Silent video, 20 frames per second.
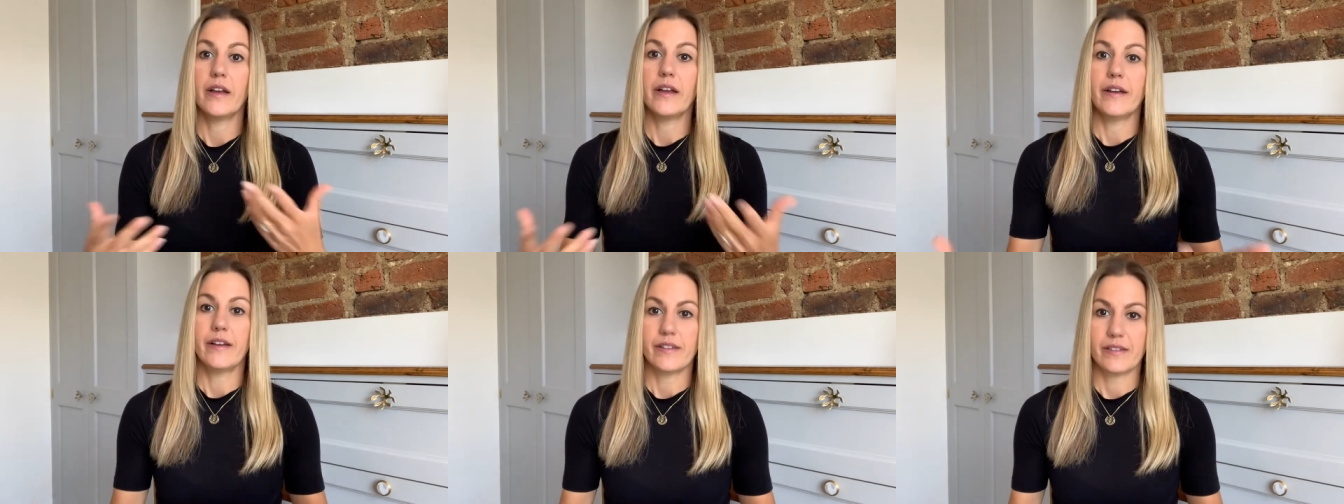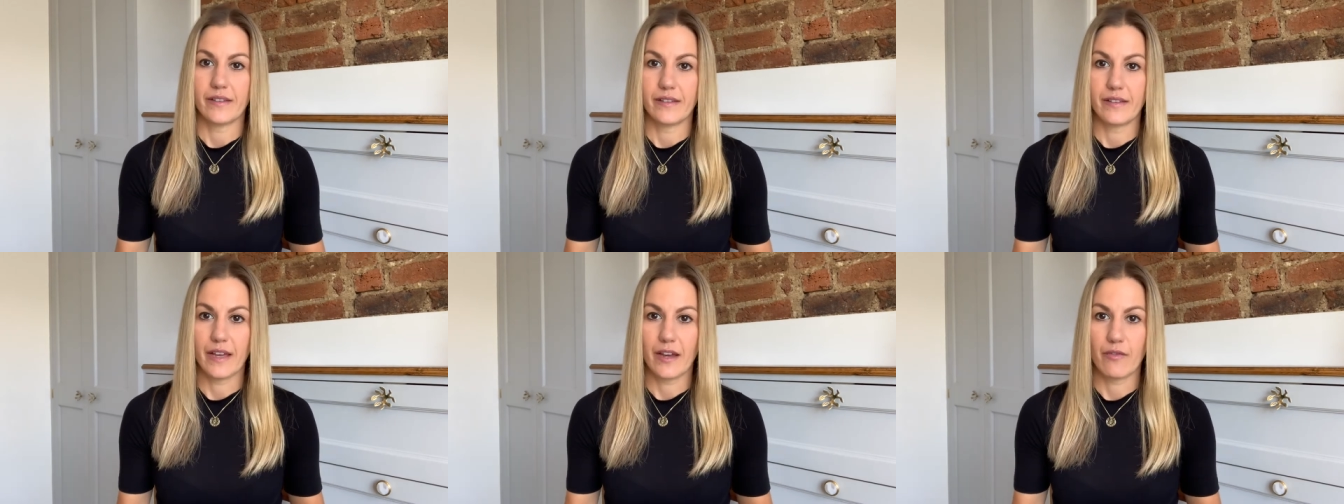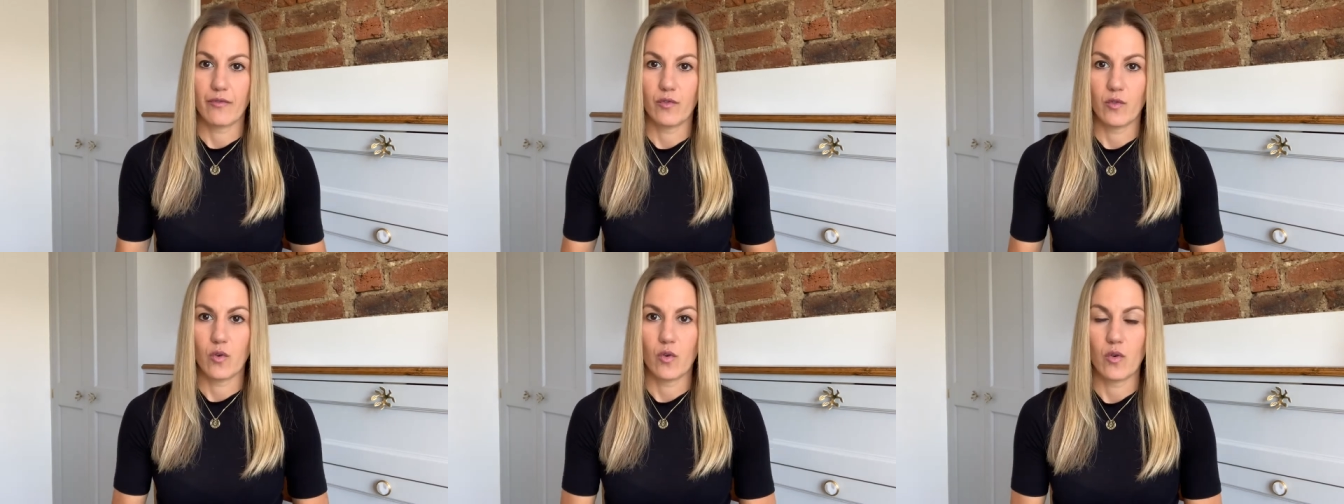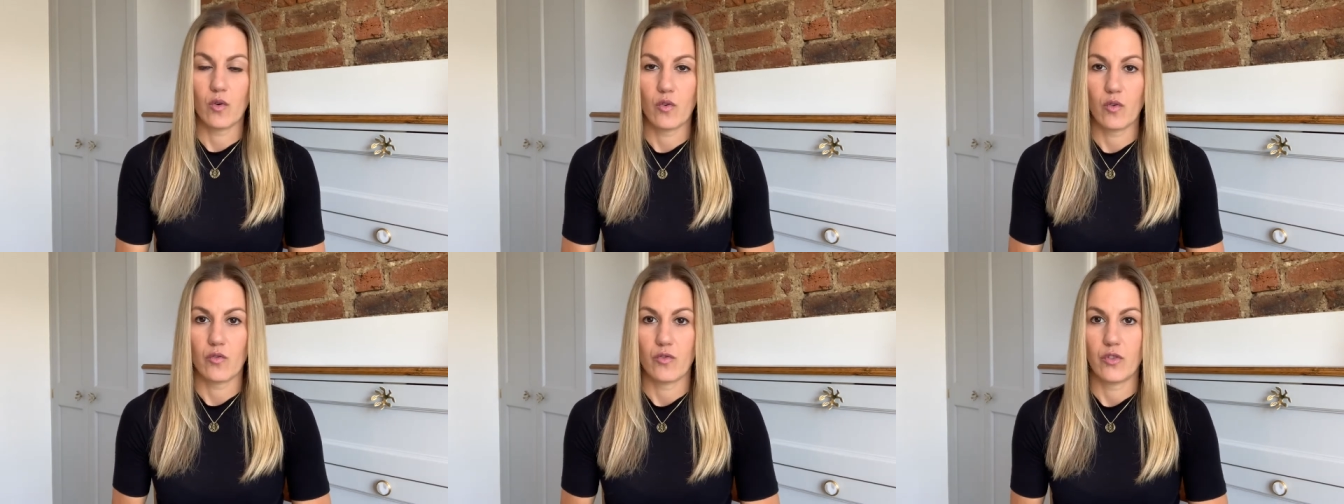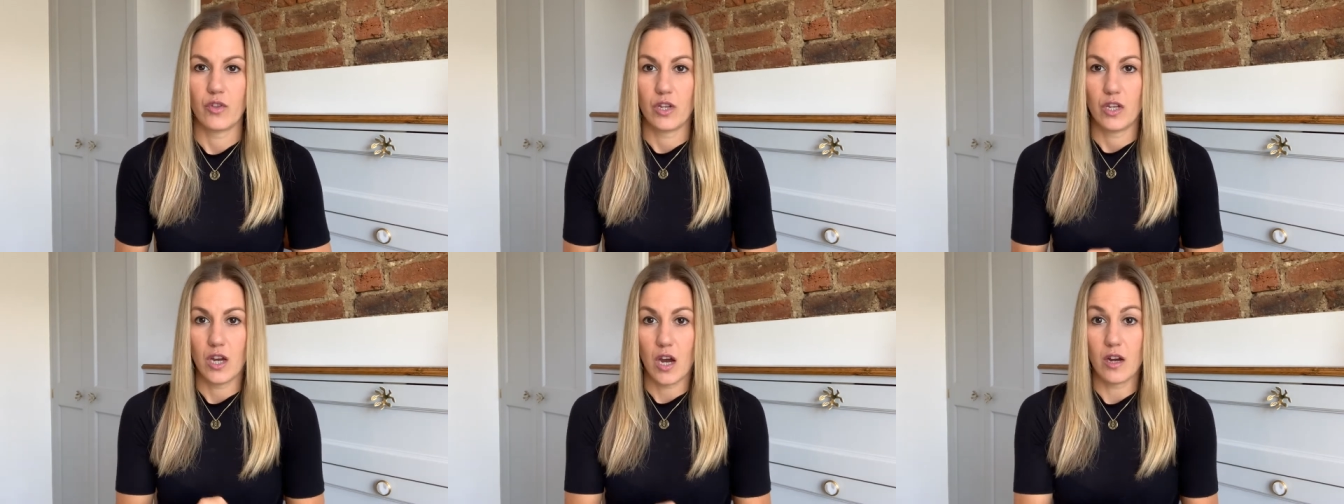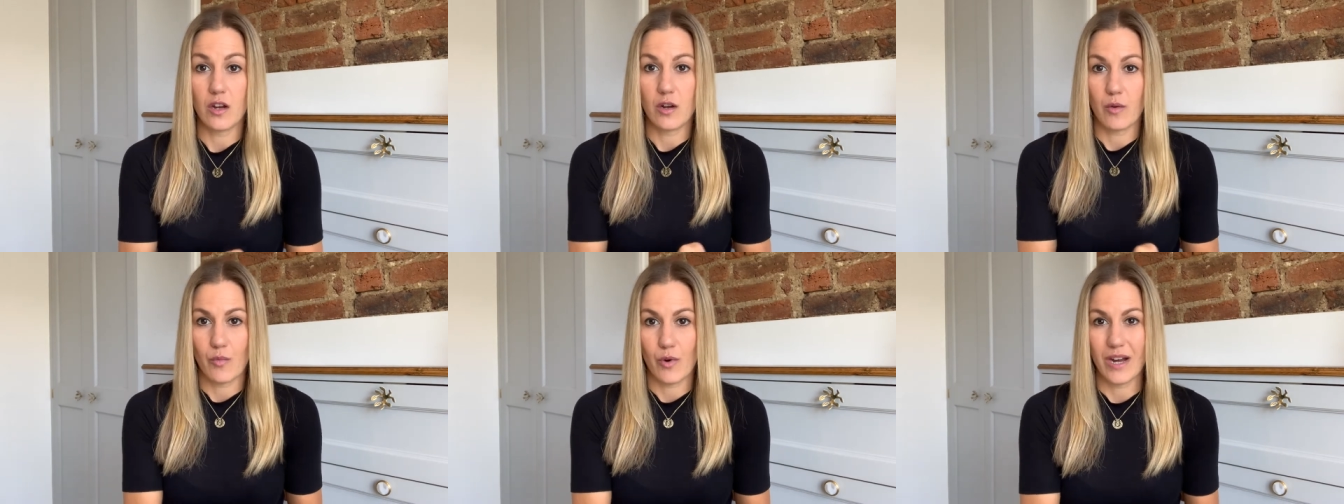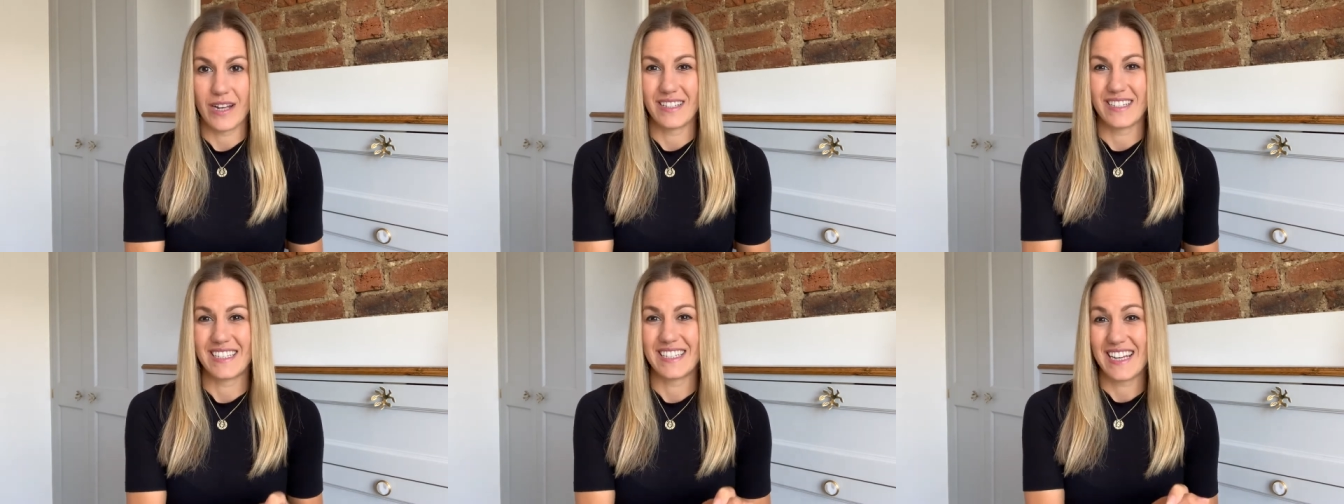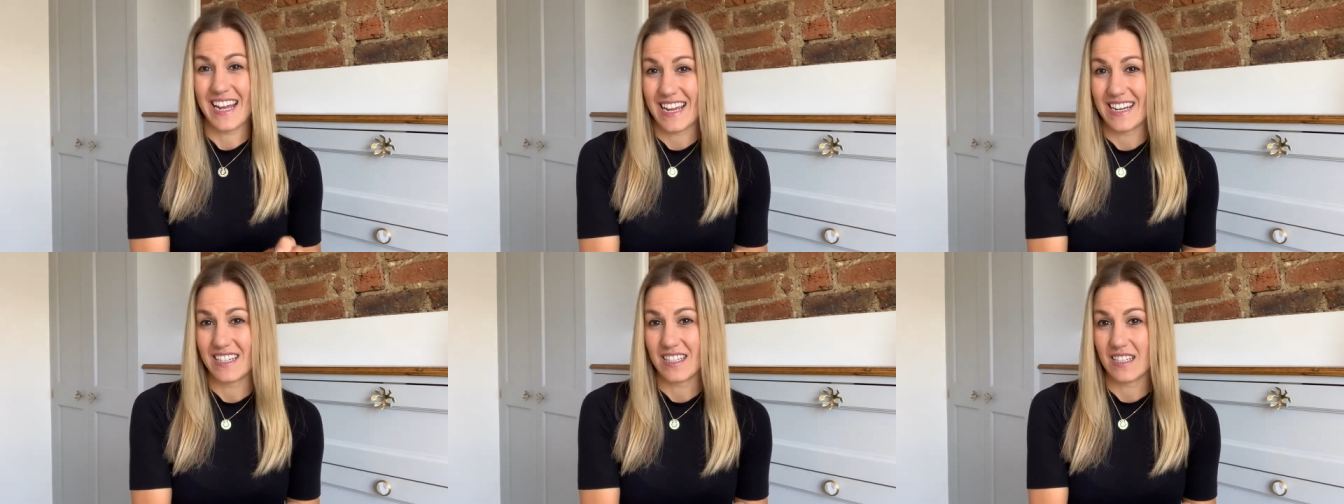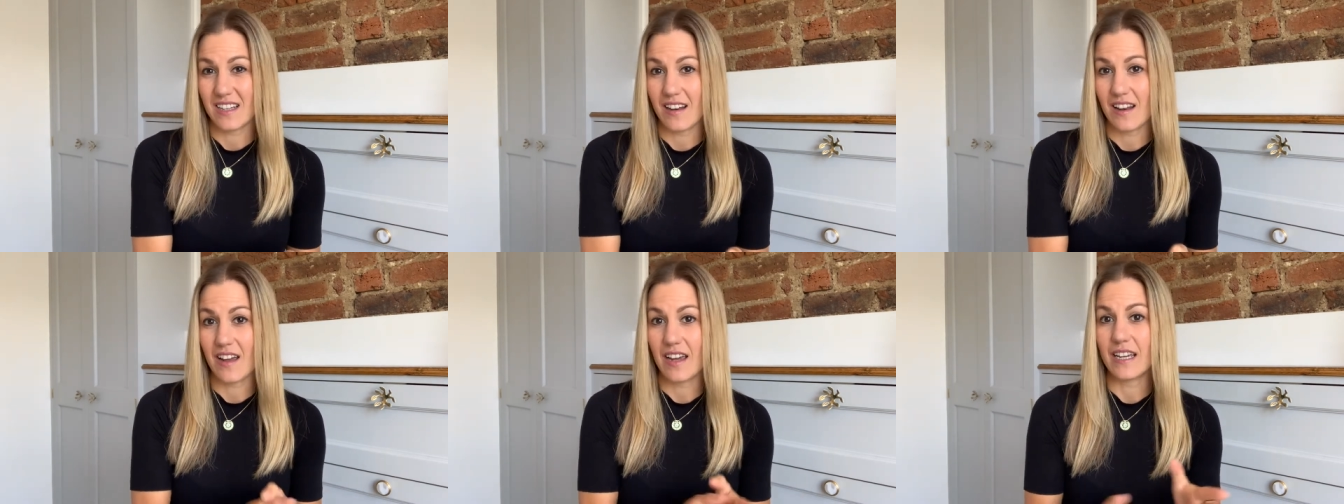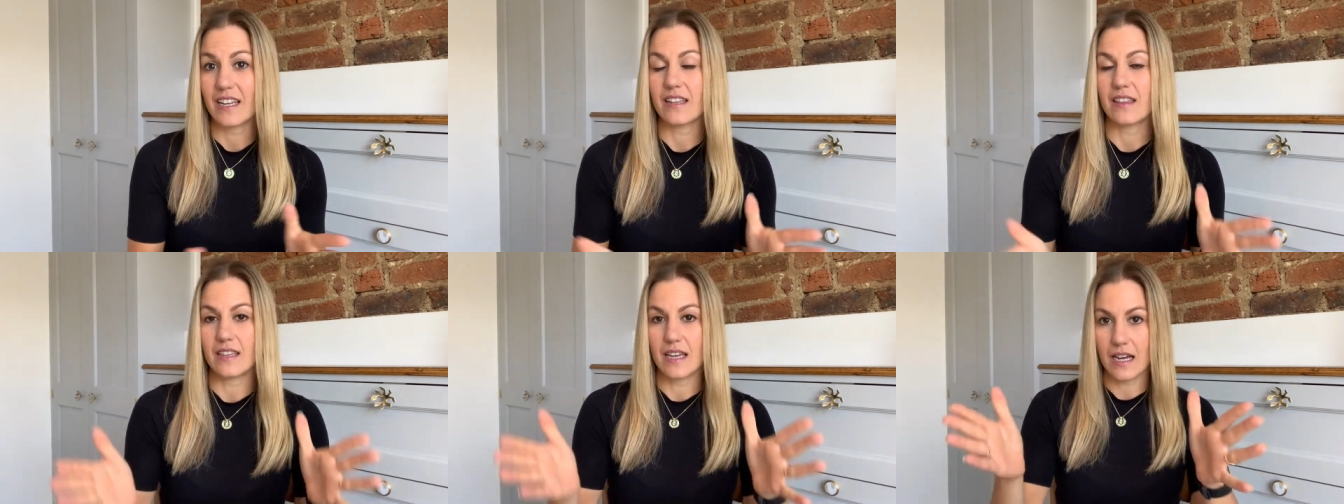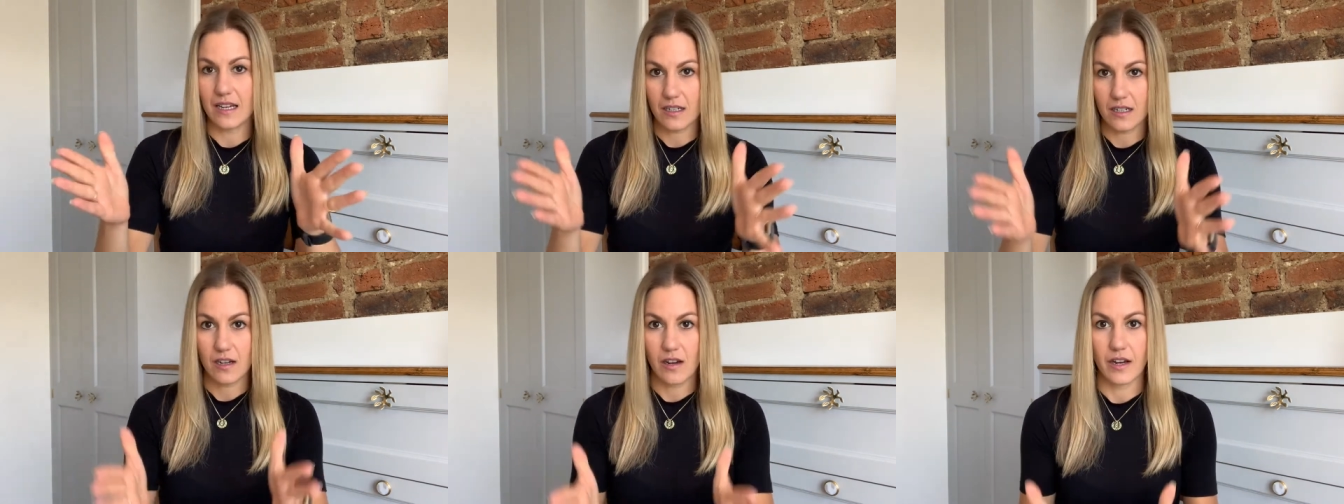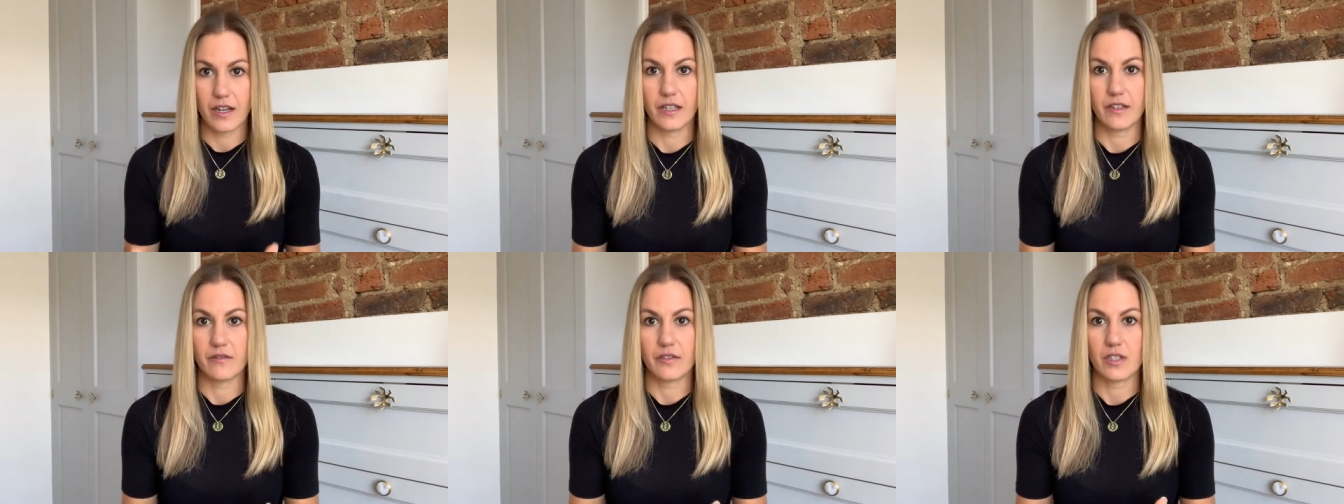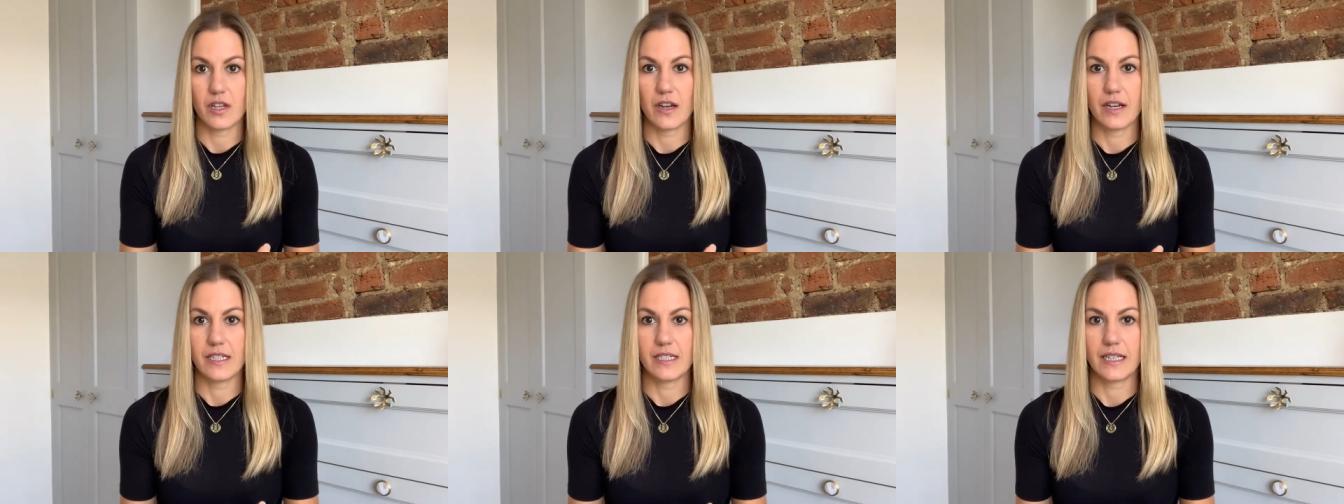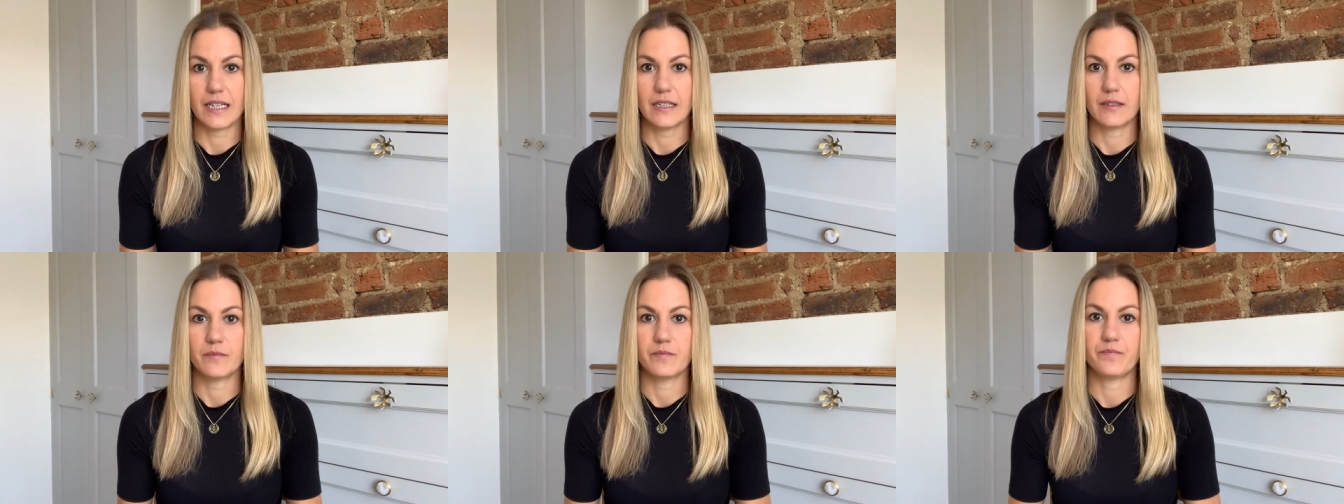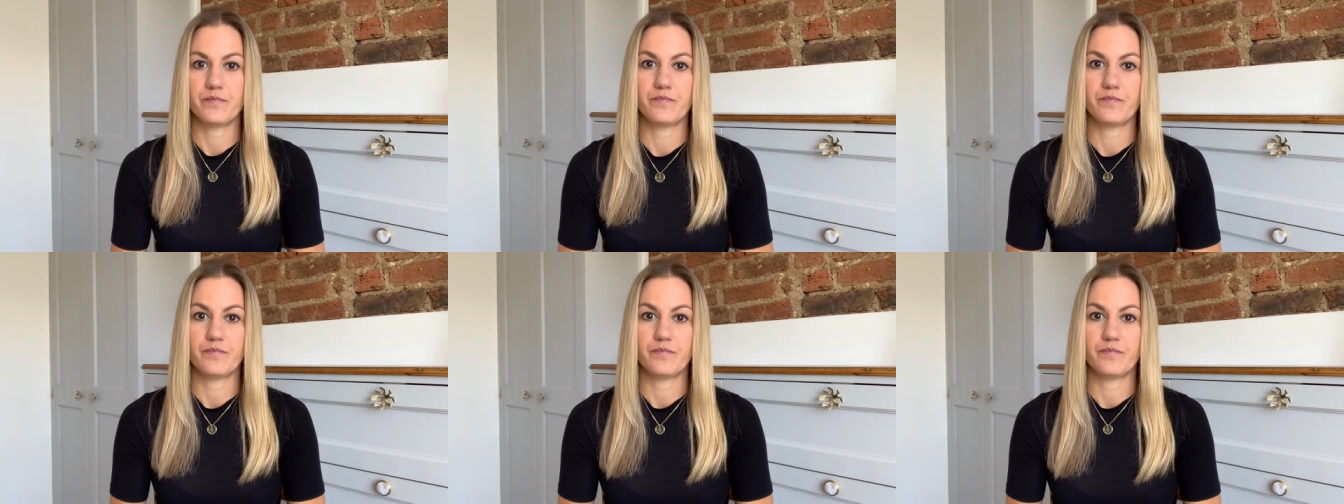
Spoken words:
So therefore the younger brands tend to like that kind of sizing.